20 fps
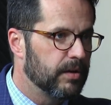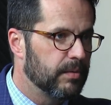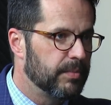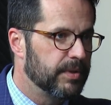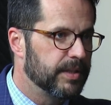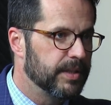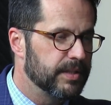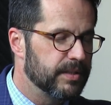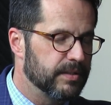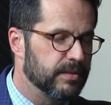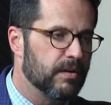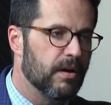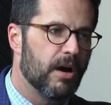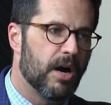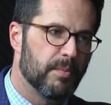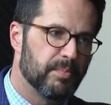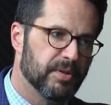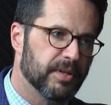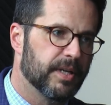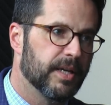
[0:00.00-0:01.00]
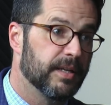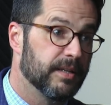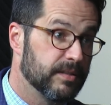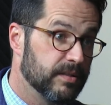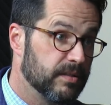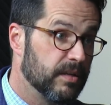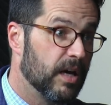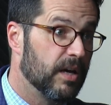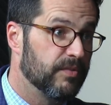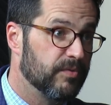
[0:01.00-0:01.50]
I mean, this is complicated
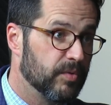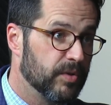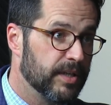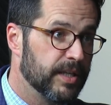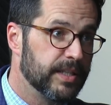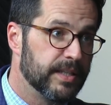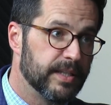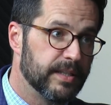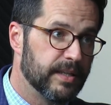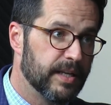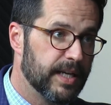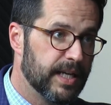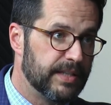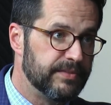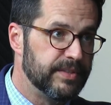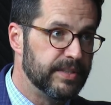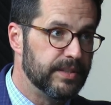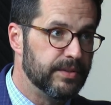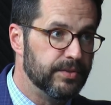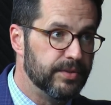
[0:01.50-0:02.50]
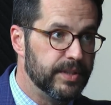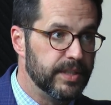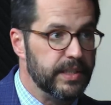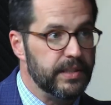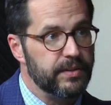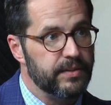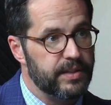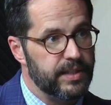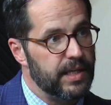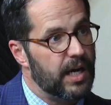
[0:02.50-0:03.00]
stuff. We're getting into heavy
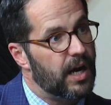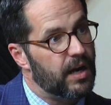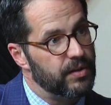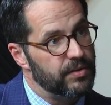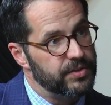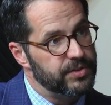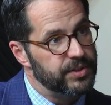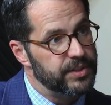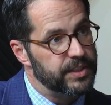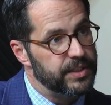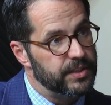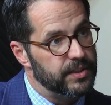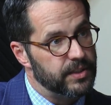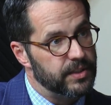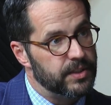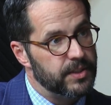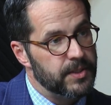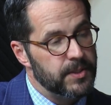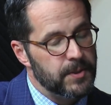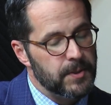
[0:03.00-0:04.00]
duty theology here.